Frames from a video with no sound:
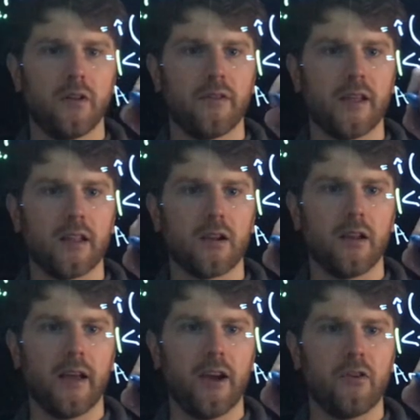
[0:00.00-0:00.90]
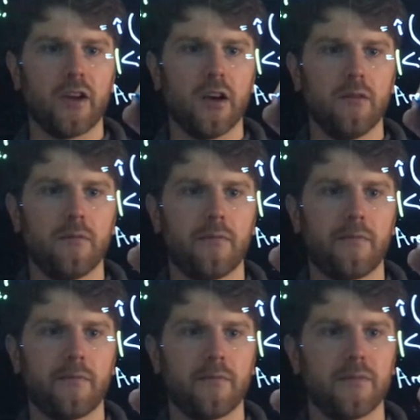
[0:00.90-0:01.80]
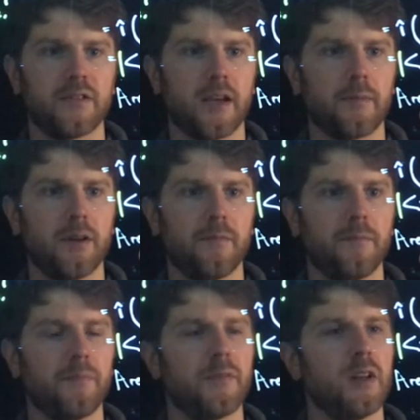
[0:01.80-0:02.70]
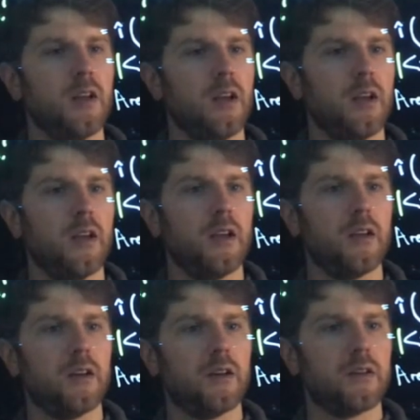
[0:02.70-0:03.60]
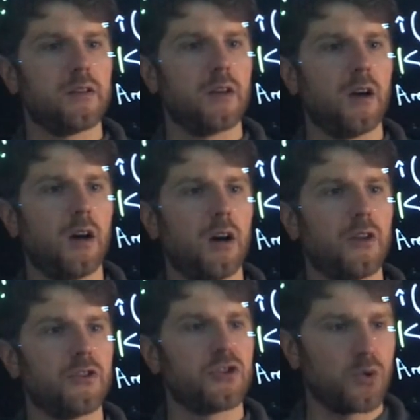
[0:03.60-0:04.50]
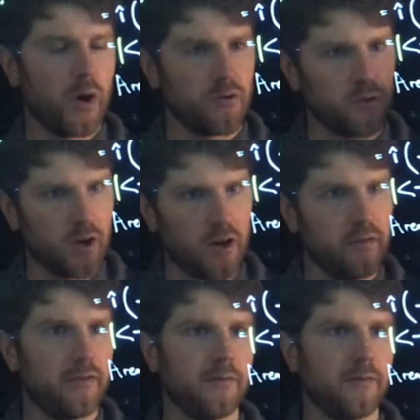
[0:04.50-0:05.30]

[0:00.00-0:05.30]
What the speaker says: that little area segment, is the square root of